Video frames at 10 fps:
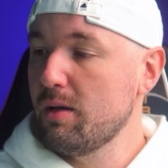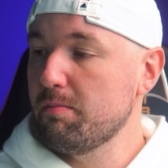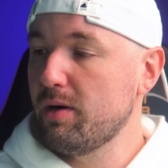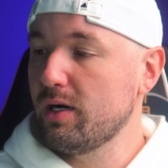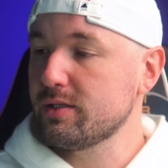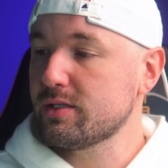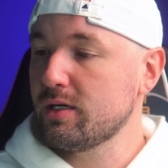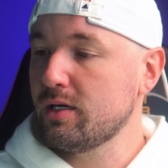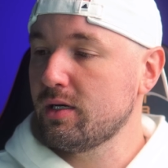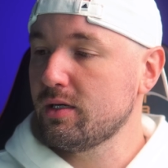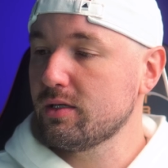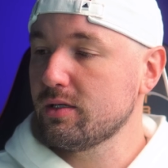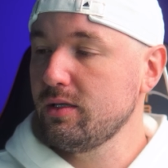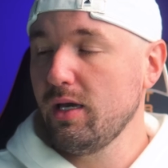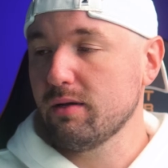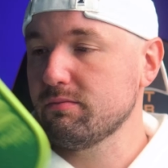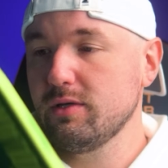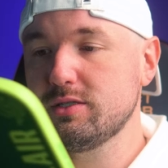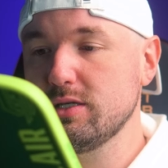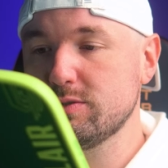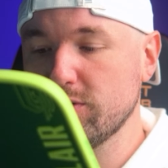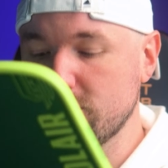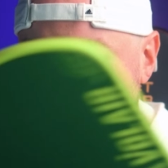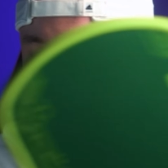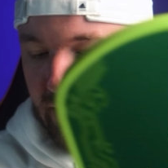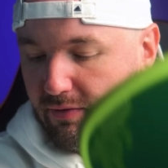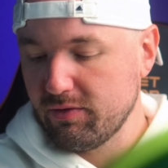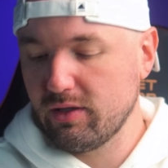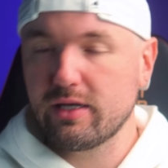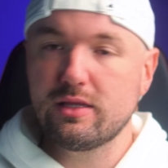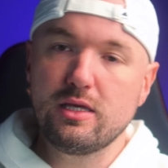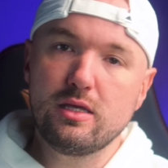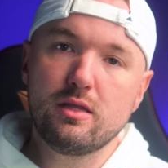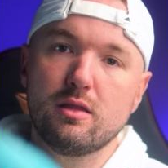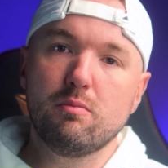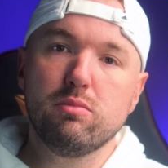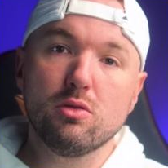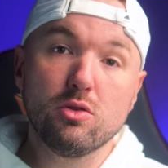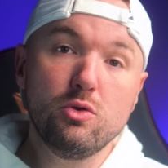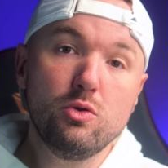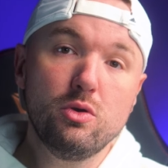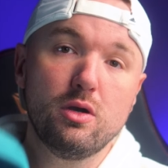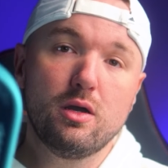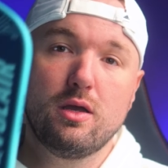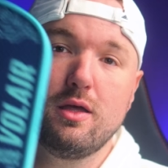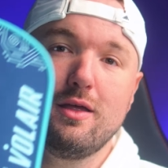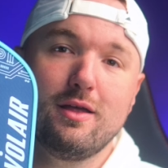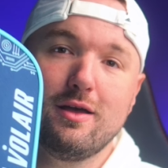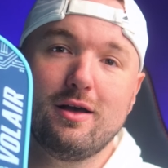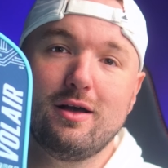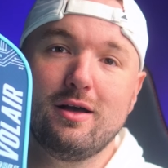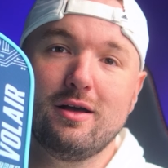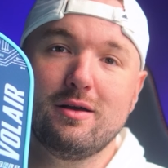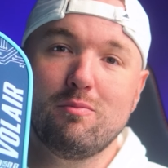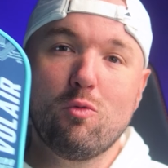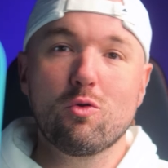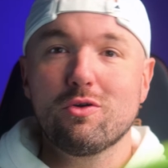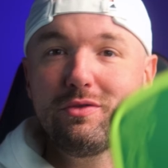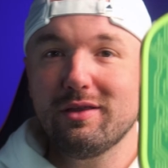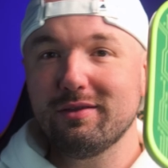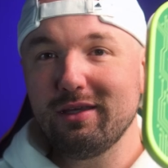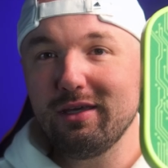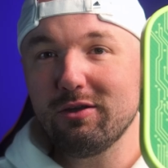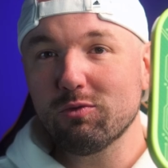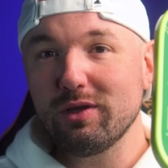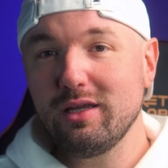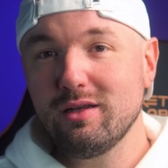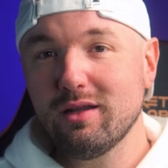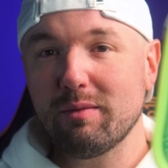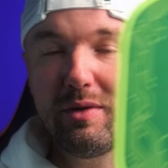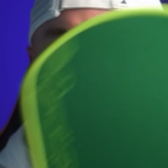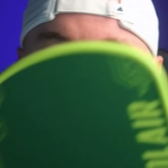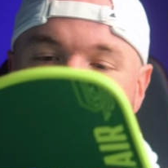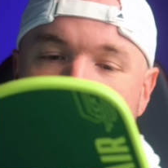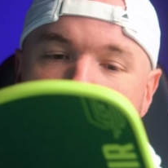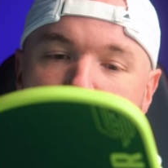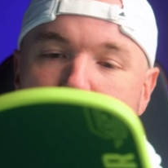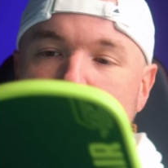But yeah, it's pretty cool. I definitely like the blue more than the green, I must say.